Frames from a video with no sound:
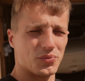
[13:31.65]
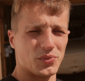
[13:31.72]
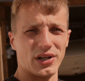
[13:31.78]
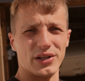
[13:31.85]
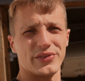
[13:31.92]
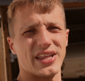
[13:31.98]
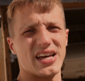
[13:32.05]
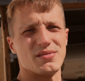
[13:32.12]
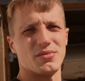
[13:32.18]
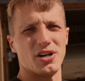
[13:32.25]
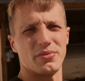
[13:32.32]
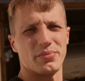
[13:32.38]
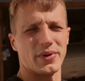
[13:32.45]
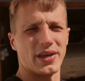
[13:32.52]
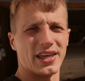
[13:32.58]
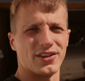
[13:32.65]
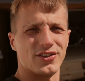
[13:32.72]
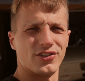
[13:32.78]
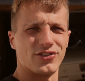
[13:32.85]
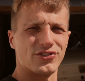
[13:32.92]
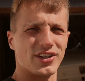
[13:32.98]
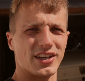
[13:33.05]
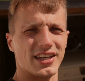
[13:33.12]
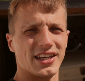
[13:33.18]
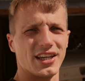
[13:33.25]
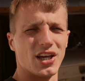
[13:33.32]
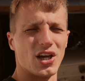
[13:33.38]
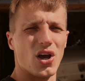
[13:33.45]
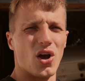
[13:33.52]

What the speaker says: whenever that might be, to see